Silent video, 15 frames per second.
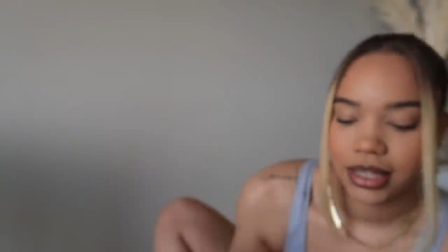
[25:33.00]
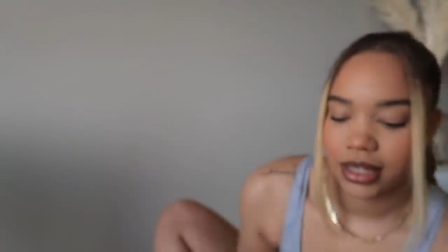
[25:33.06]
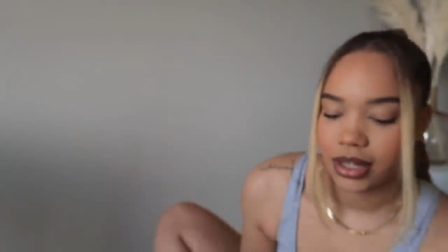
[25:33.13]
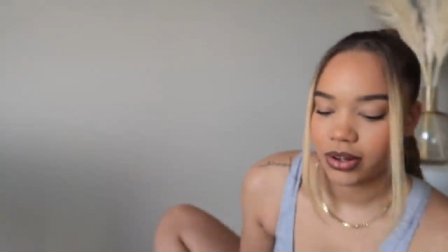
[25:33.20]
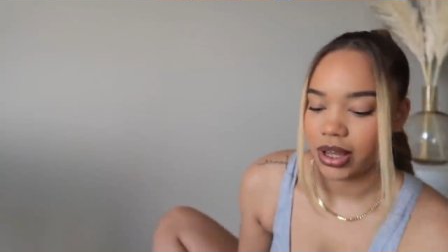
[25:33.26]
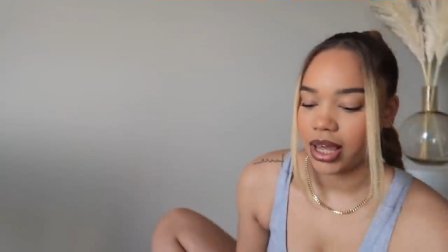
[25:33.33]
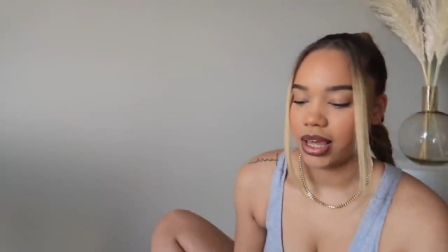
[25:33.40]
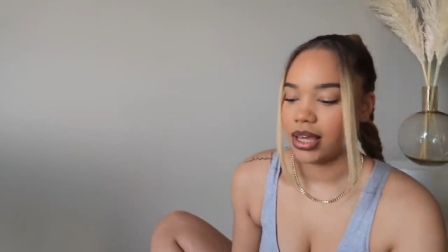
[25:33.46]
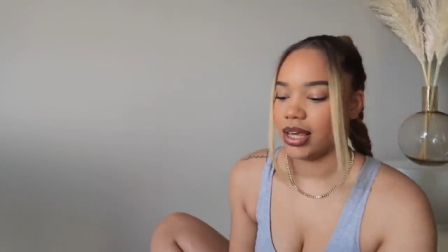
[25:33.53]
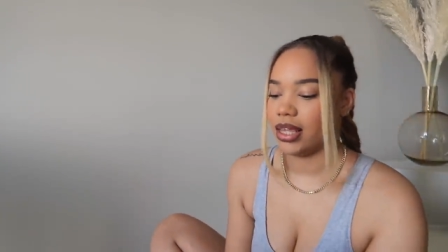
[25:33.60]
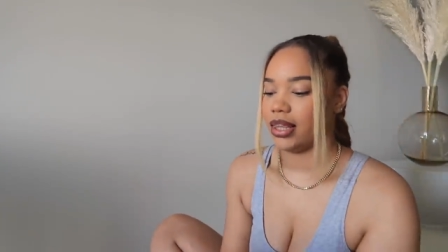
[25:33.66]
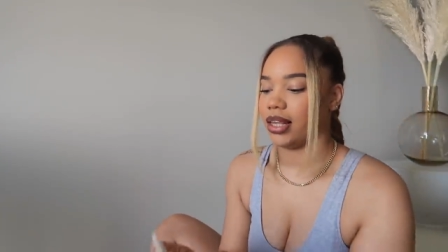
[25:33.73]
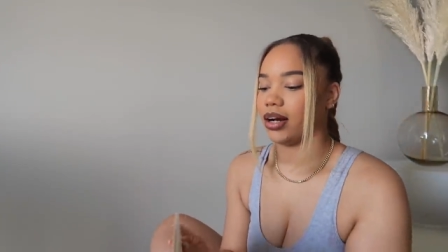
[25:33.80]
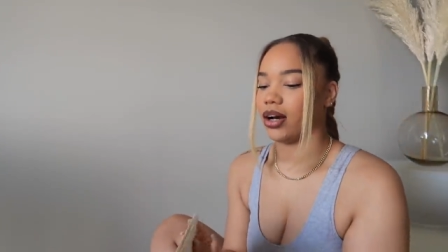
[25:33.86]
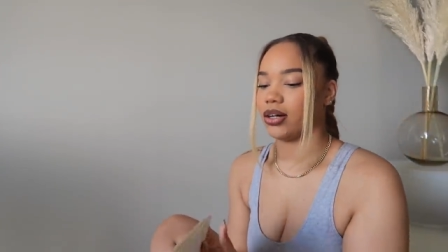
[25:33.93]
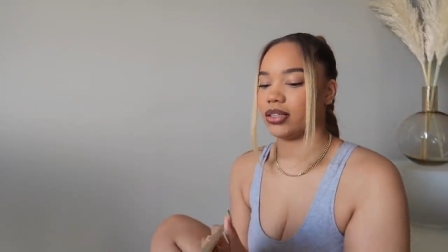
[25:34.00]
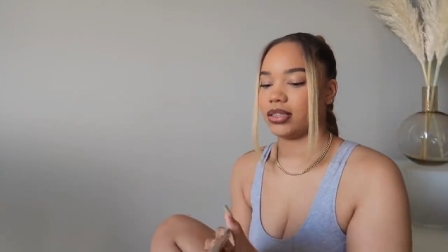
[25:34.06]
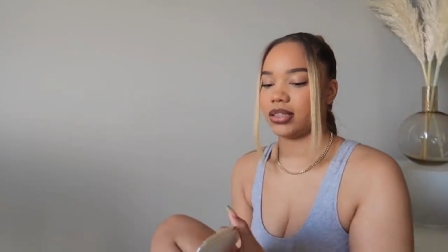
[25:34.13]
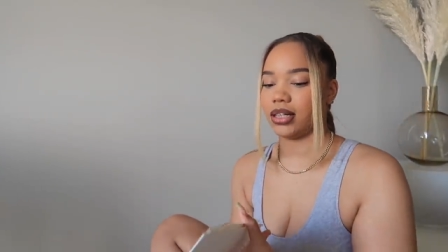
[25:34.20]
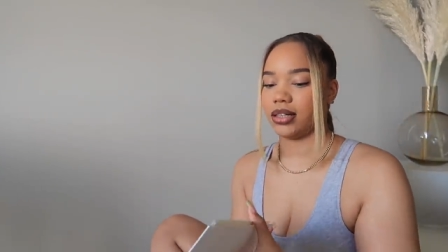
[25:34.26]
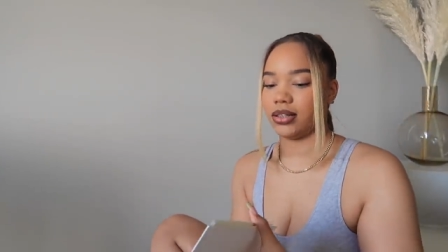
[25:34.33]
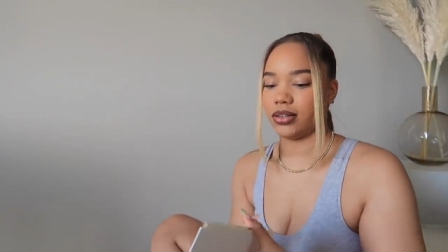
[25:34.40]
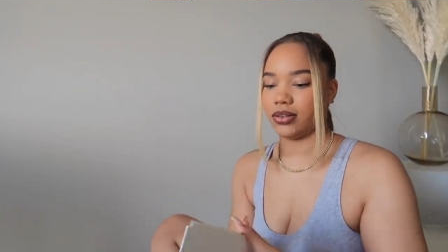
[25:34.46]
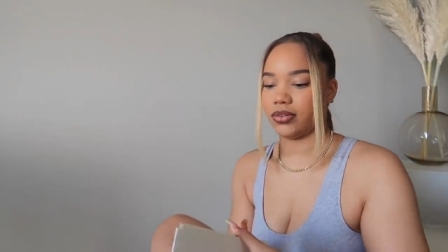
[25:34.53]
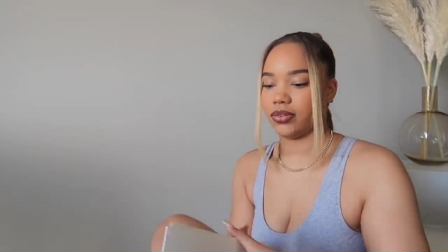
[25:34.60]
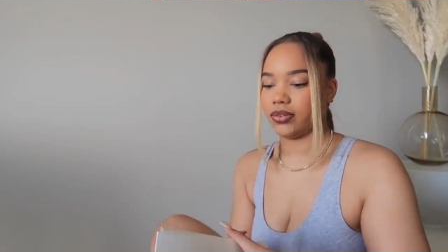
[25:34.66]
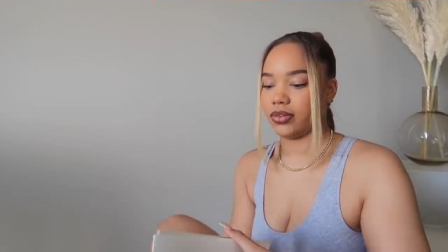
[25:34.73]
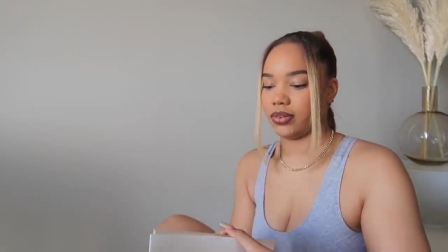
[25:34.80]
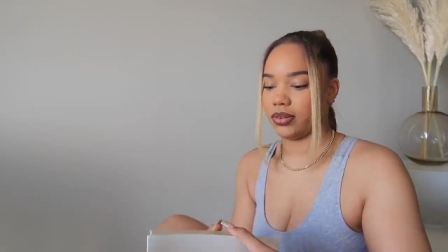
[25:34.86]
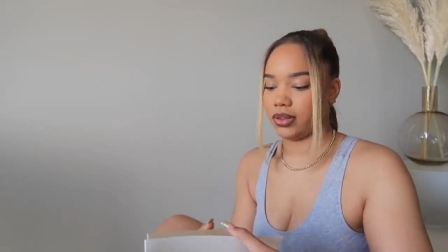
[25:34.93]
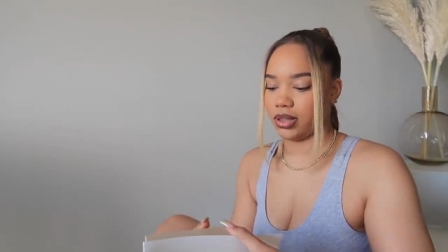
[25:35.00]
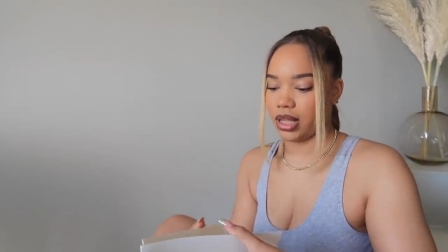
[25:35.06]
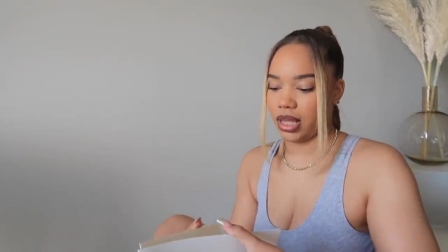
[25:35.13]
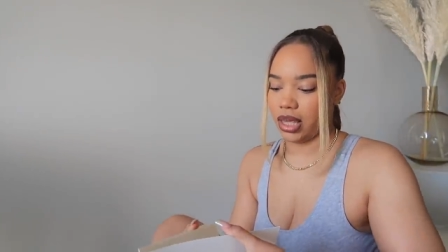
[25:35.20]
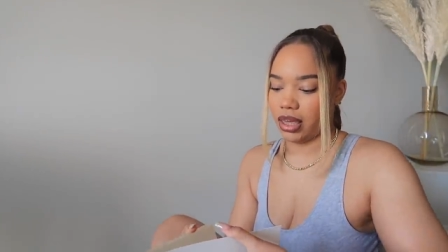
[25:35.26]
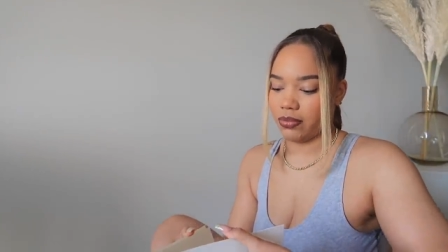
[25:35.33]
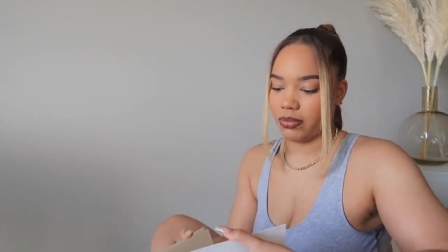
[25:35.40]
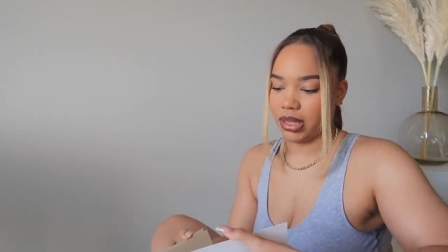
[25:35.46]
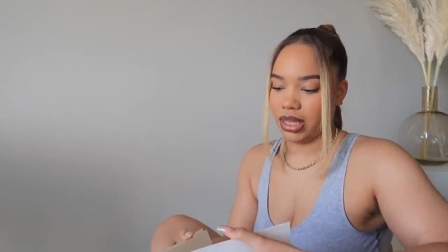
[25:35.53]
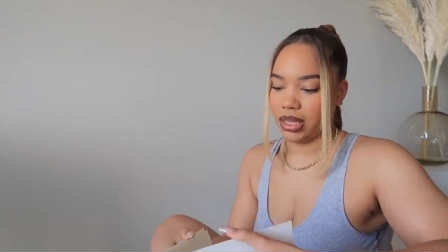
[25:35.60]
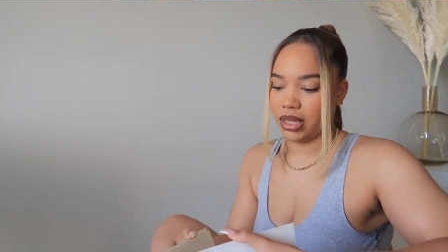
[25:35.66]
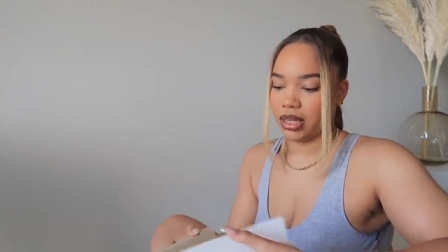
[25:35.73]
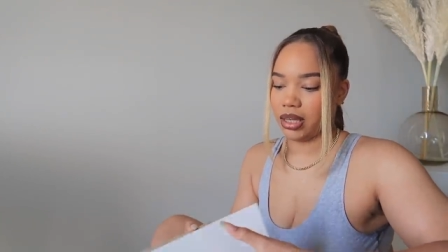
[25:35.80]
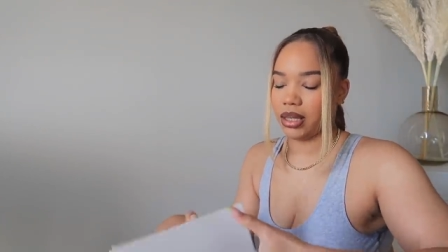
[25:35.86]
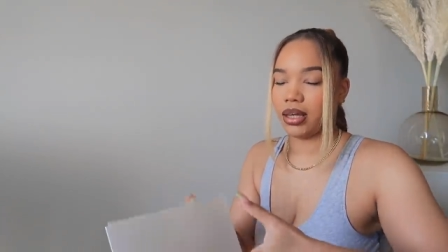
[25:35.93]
Okay, and then also they gave me